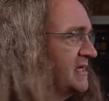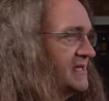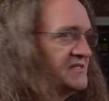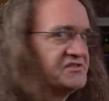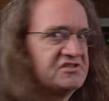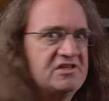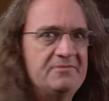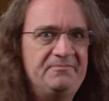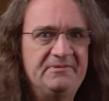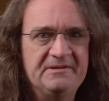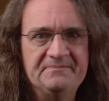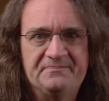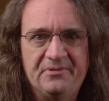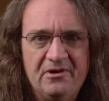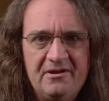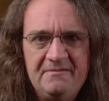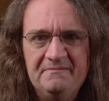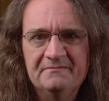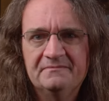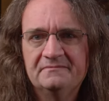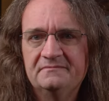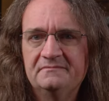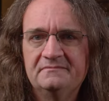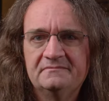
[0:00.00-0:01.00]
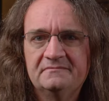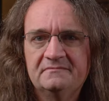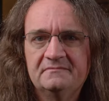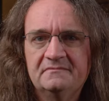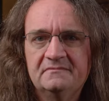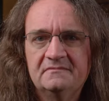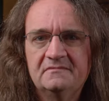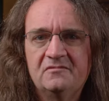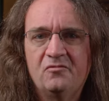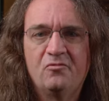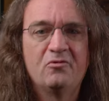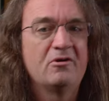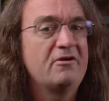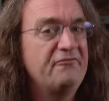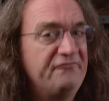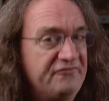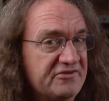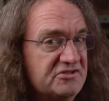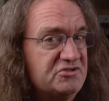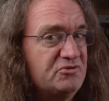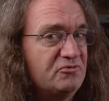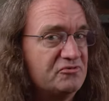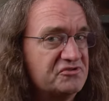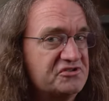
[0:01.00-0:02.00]
Simply put, we're a
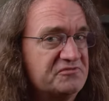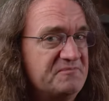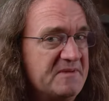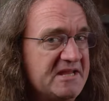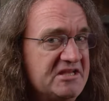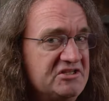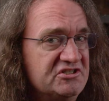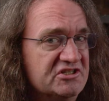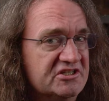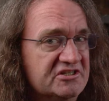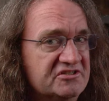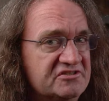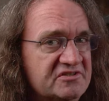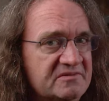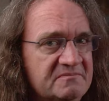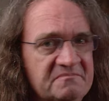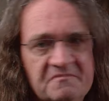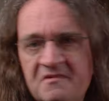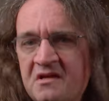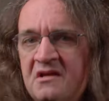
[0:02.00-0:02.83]
visual species.